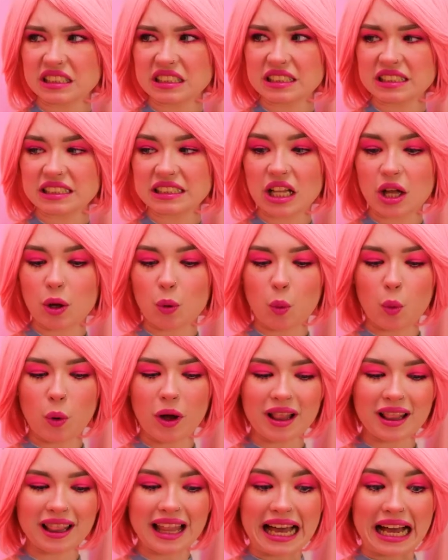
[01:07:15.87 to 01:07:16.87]

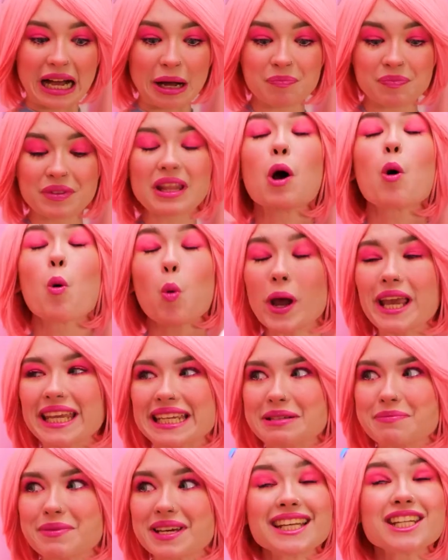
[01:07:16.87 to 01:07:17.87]
Yikes. But it's okay.
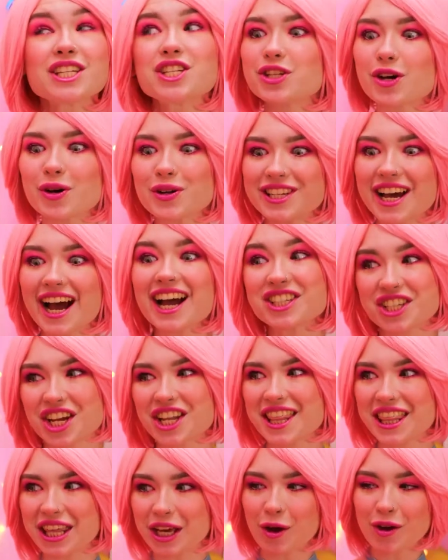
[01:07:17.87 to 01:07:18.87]
I like a
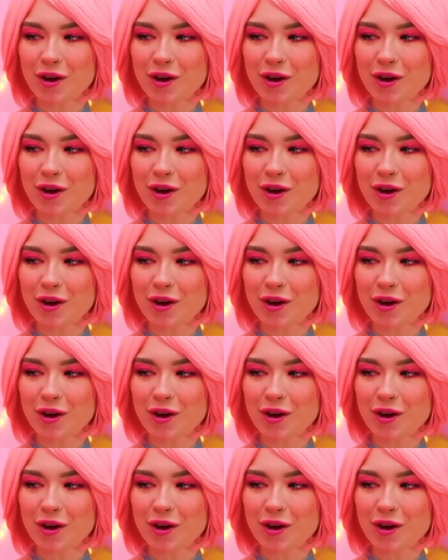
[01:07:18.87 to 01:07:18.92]
challenge.